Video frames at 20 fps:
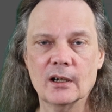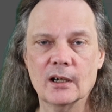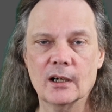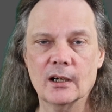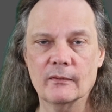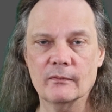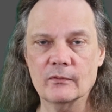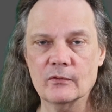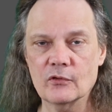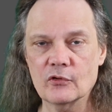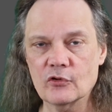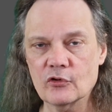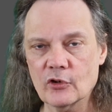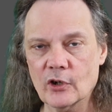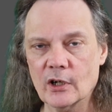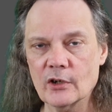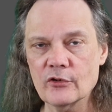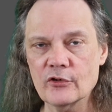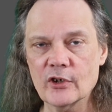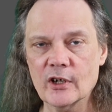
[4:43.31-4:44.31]
of
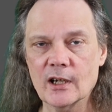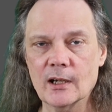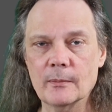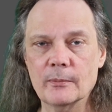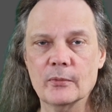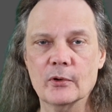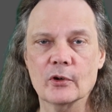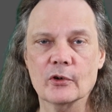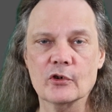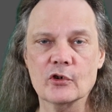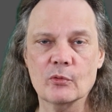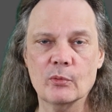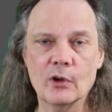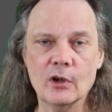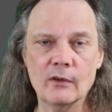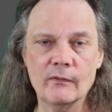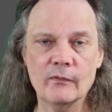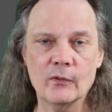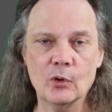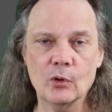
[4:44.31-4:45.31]
charging up your
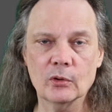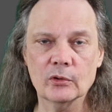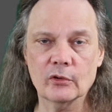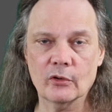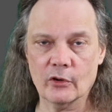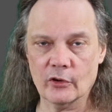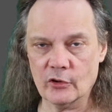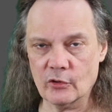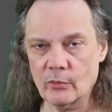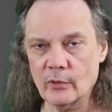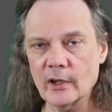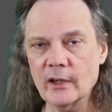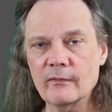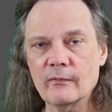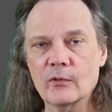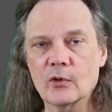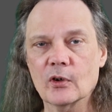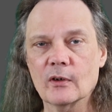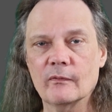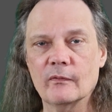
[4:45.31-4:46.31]
12 volt or
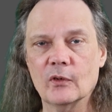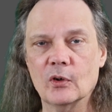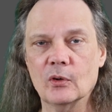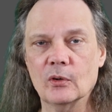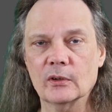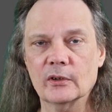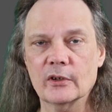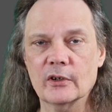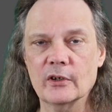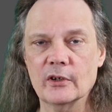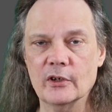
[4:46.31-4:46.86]
24 volt